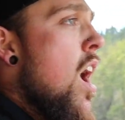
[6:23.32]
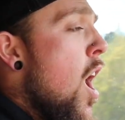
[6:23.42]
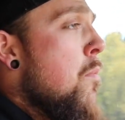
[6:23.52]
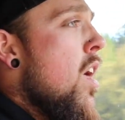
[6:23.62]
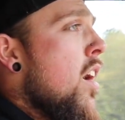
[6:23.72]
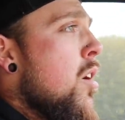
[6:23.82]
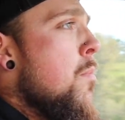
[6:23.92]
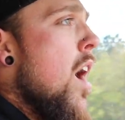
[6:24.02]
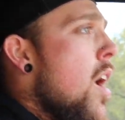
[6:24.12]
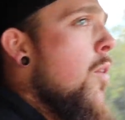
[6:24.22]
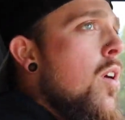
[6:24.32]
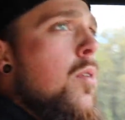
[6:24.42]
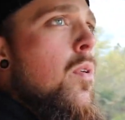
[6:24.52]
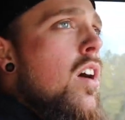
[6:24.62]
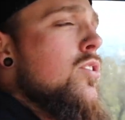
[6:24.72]
I'm not gonna buy
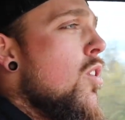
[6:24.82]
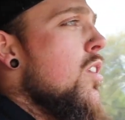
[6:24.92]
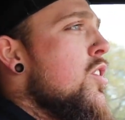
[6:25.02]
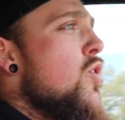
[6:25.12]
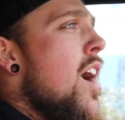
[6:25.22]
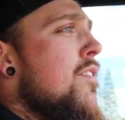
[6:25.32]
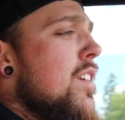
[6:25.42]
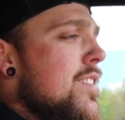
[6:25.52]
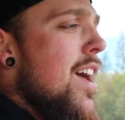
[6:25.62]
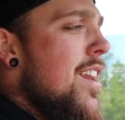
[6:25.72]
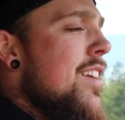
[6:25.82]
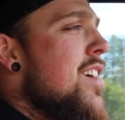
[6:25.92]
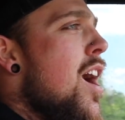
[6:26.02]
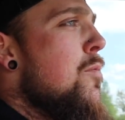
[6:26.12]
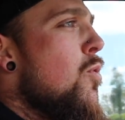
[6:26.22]
one, but I'll totally drive this
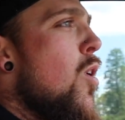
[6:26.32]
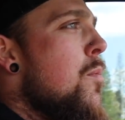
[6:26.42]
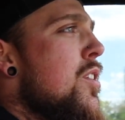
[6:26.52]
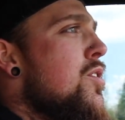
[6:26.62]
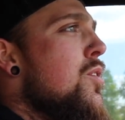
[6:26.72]
anytime you want me to.